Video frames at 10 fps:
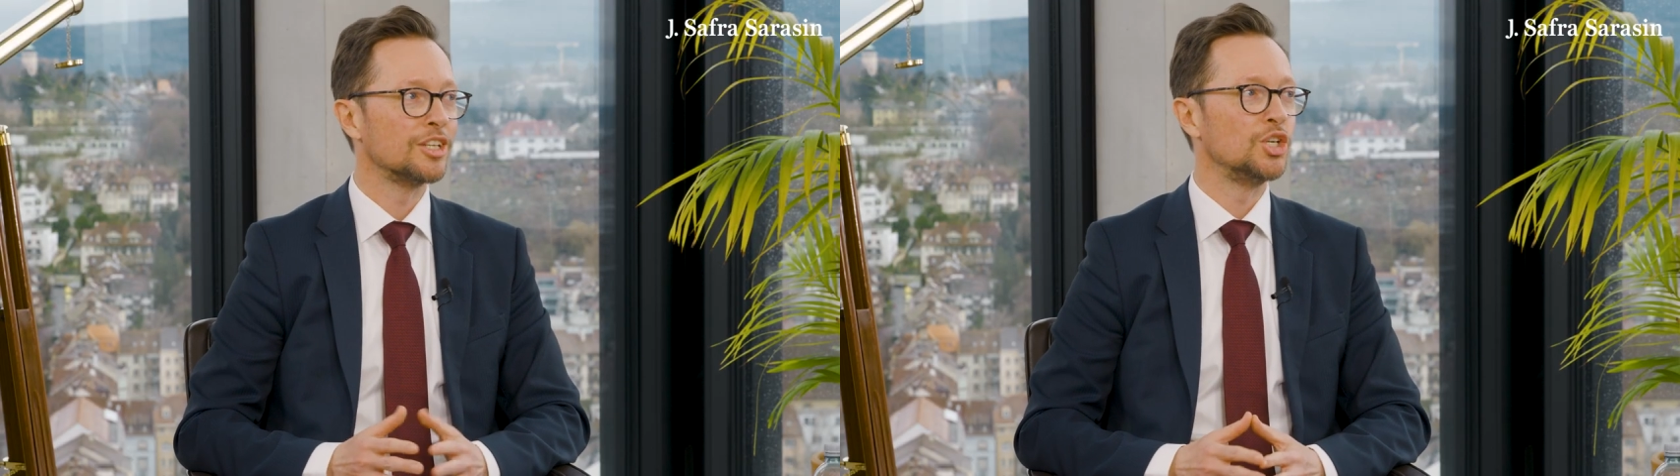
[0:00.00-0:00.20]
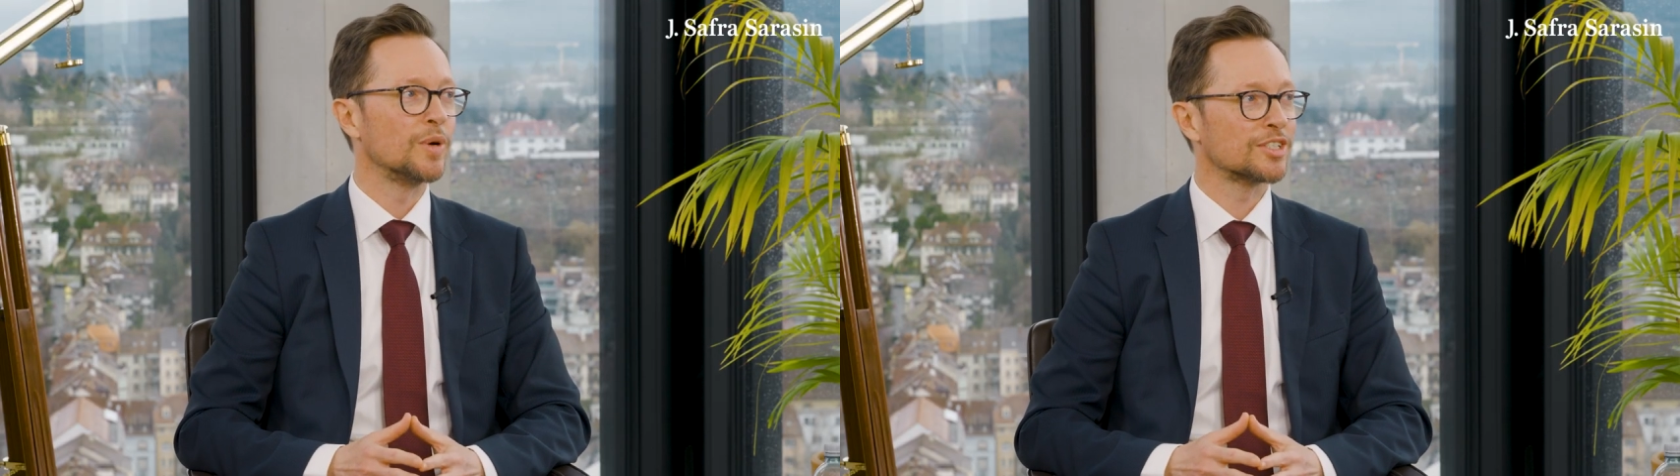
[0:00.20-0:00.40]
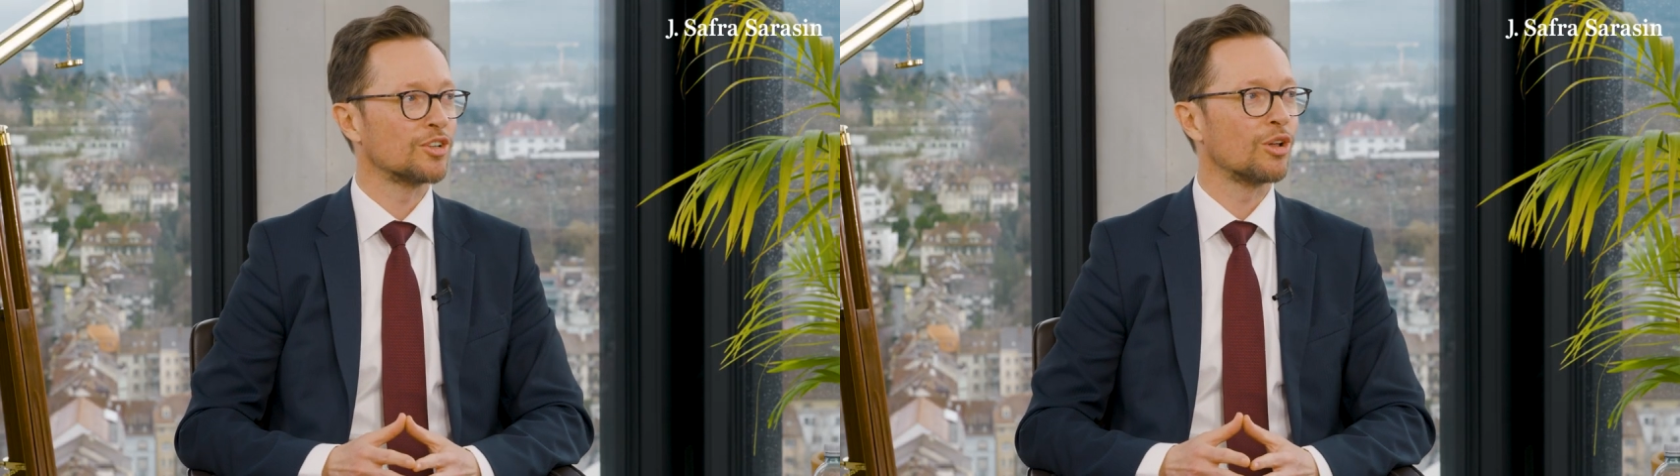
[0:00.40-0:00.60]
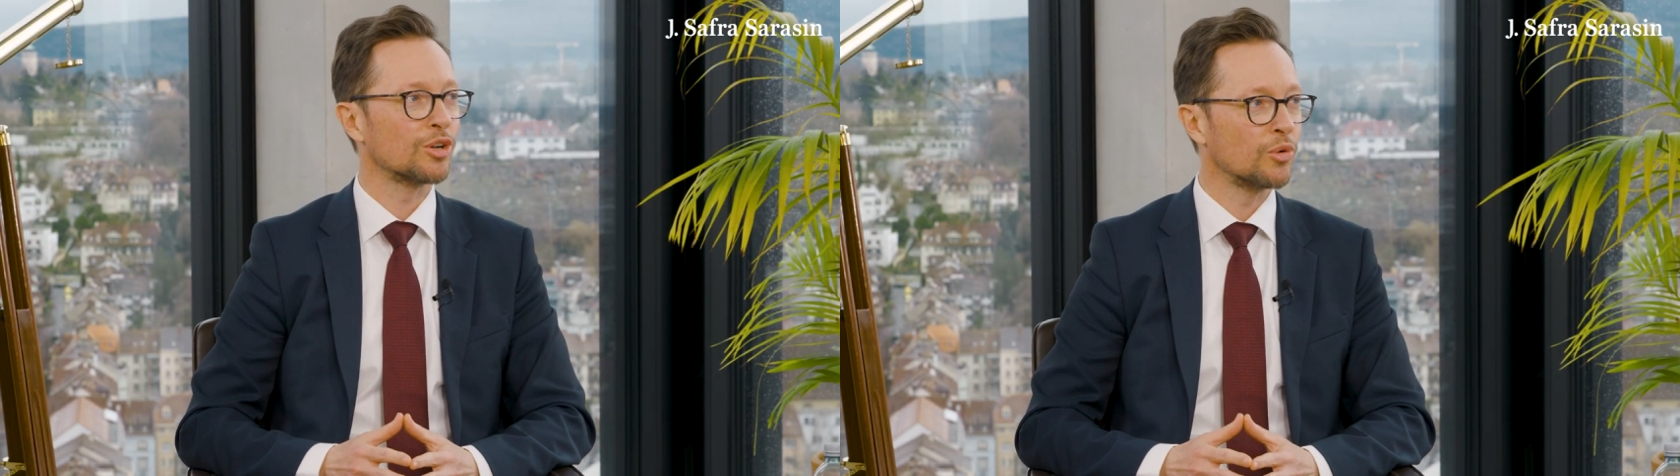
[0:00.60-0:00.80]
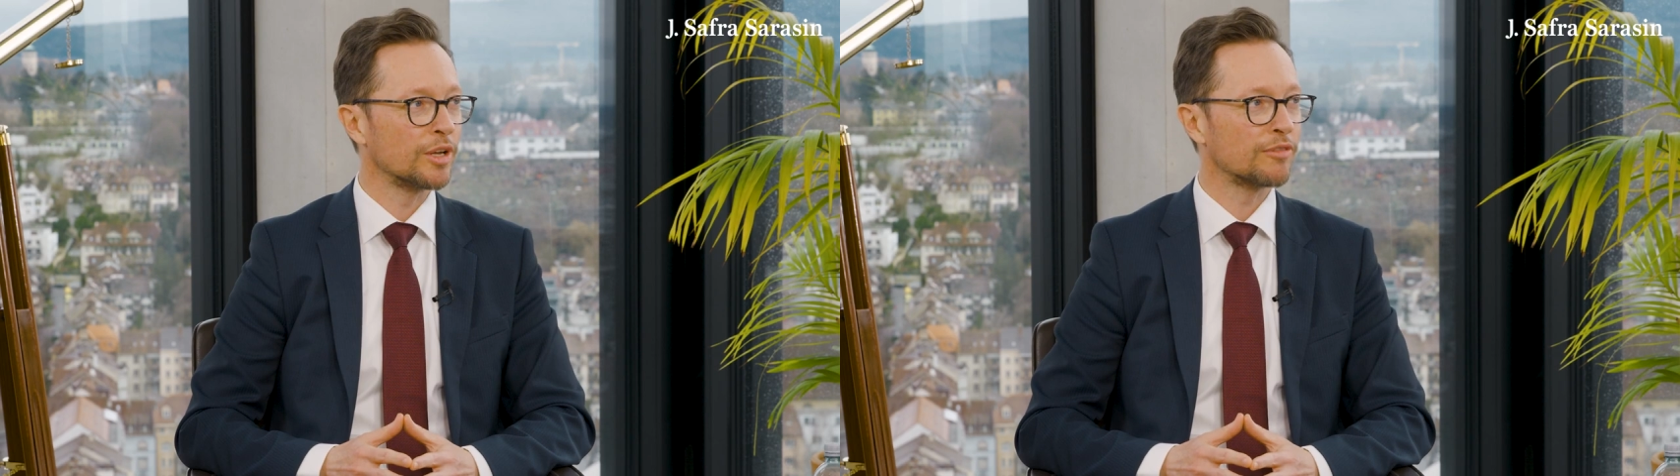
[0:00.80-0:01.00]
US
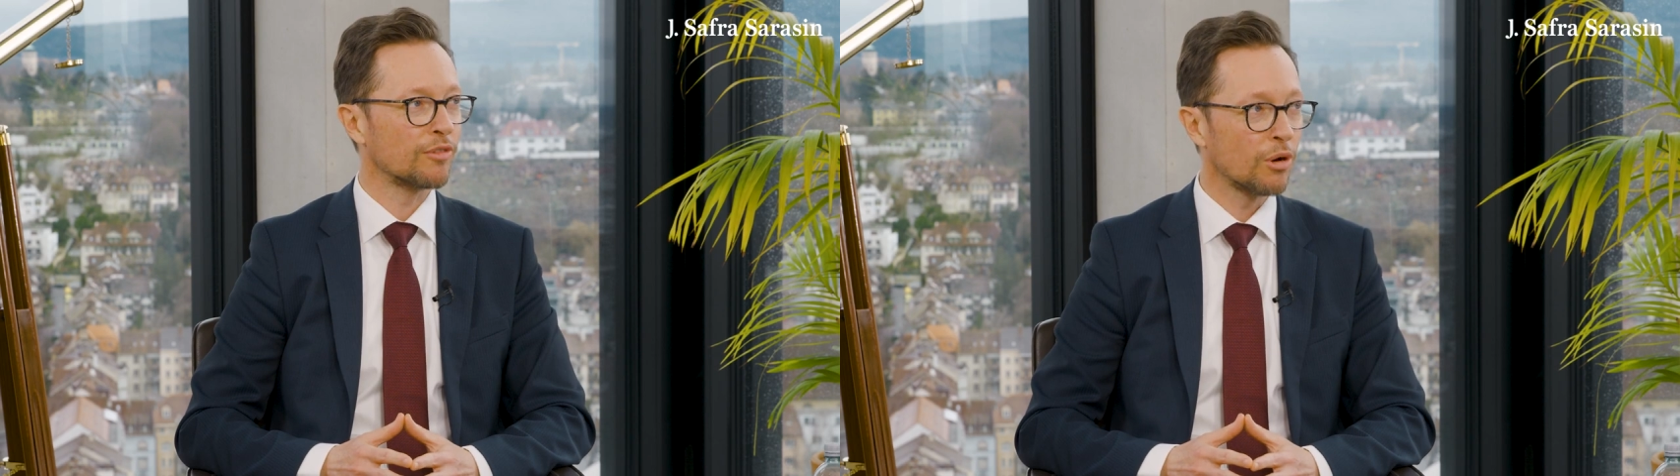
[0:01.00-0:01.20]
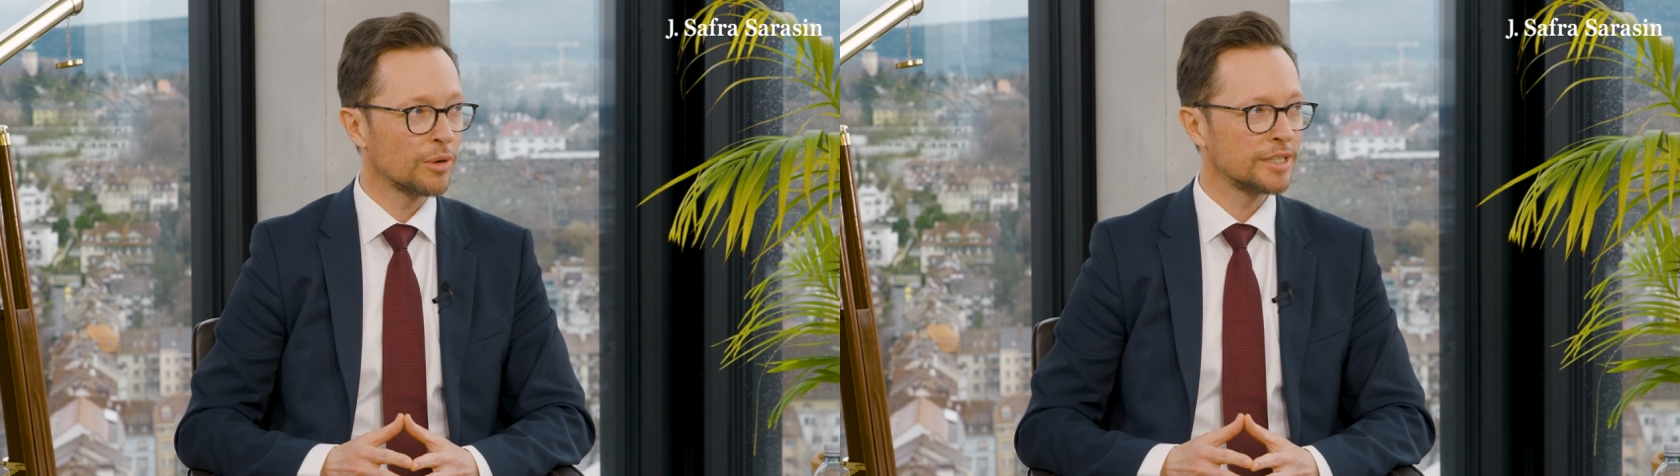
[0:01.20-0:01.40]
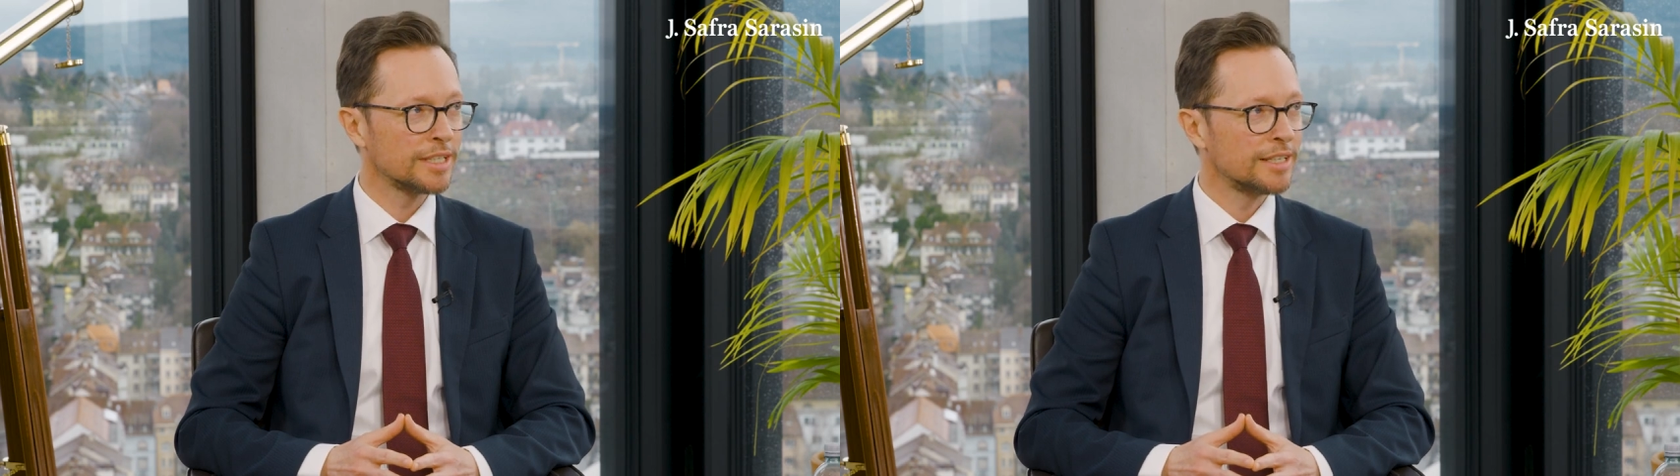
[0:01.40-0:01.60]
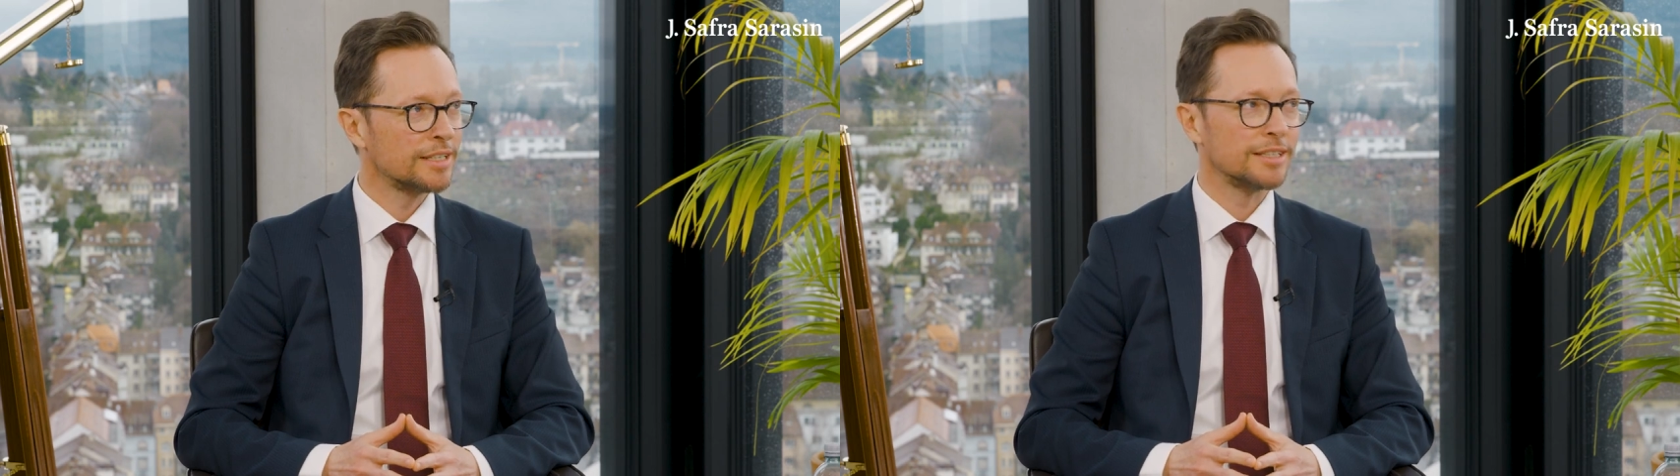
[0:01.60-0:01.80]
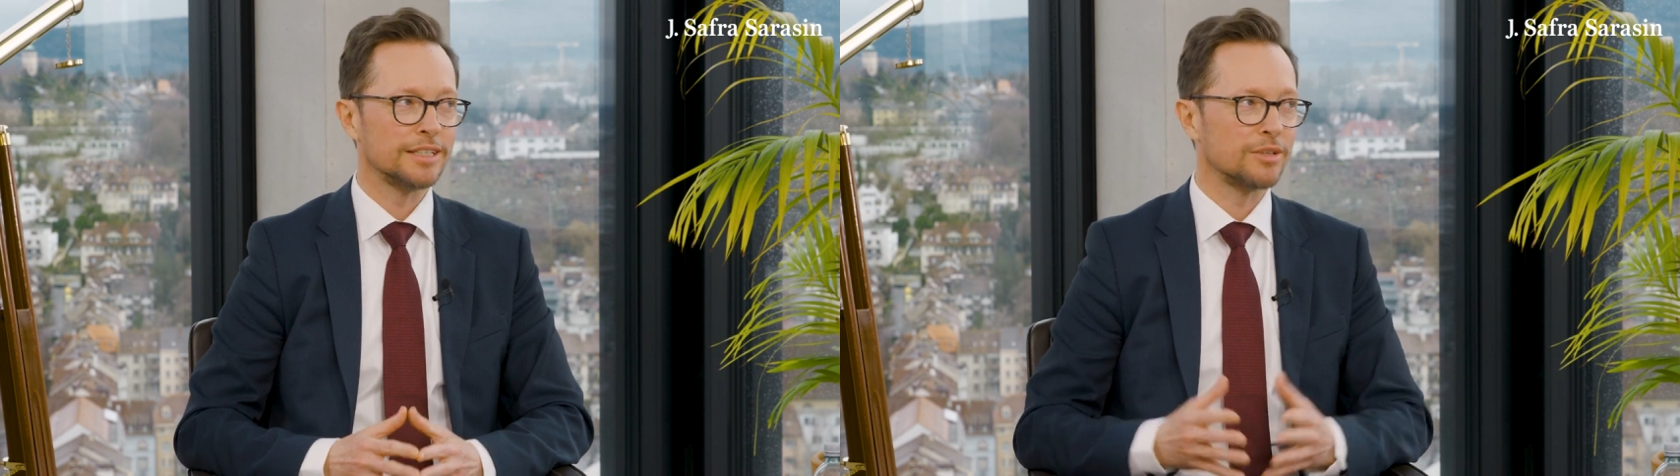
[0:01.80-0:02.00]
dollar going forward.
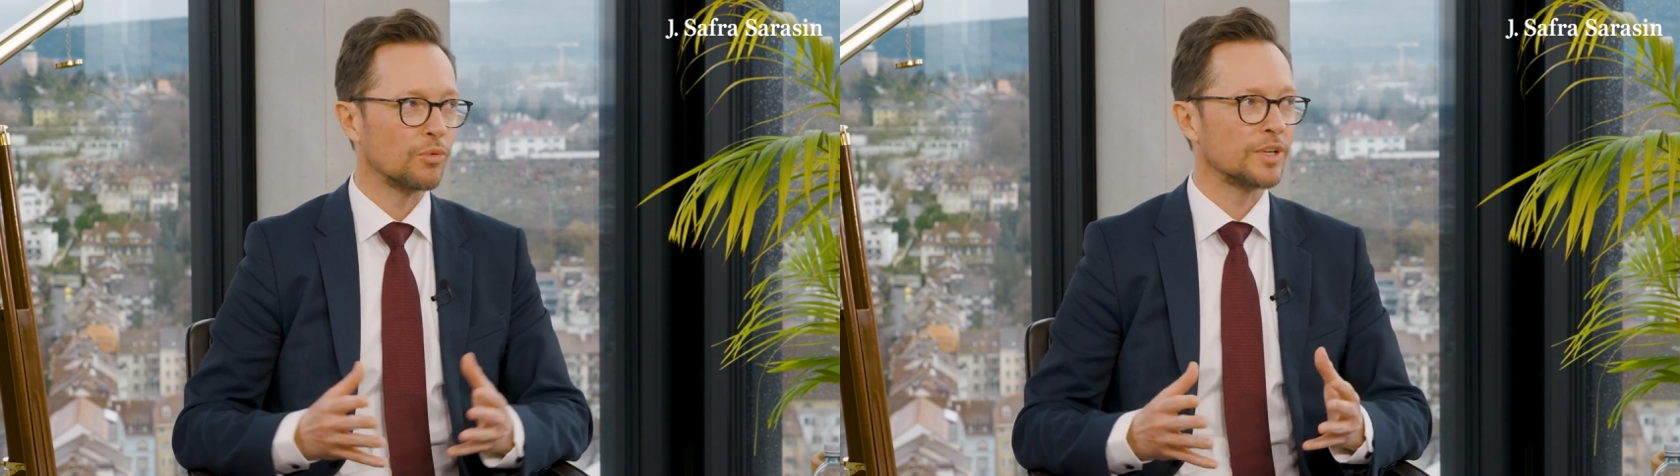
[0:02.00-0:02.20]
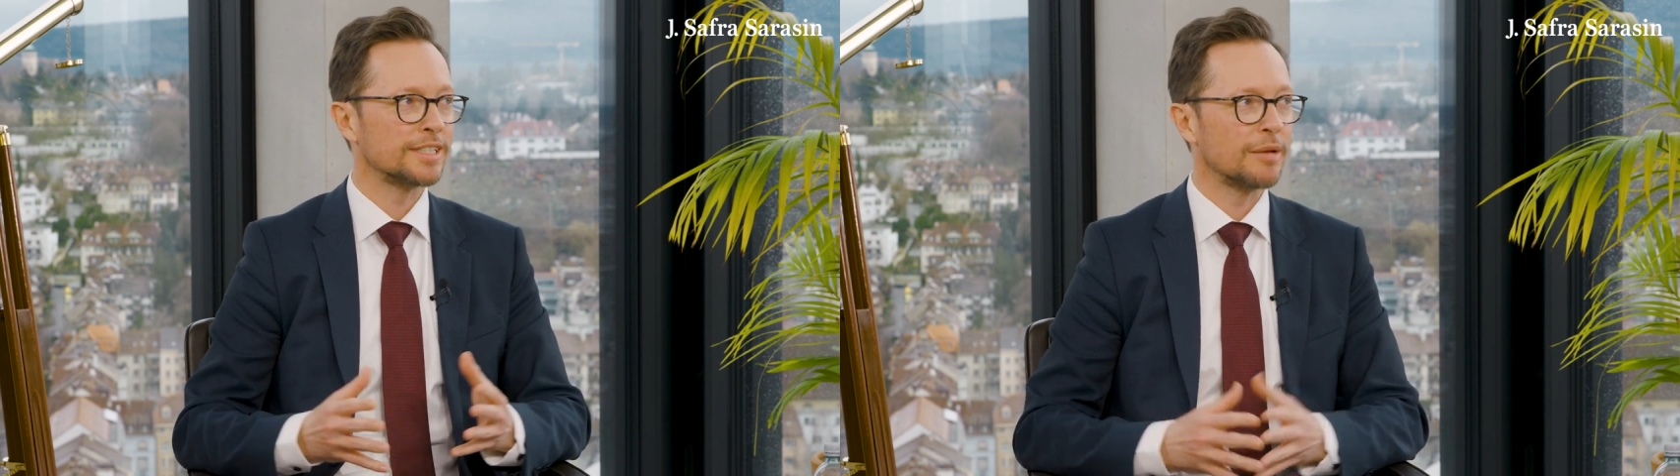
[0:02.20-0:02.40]
What does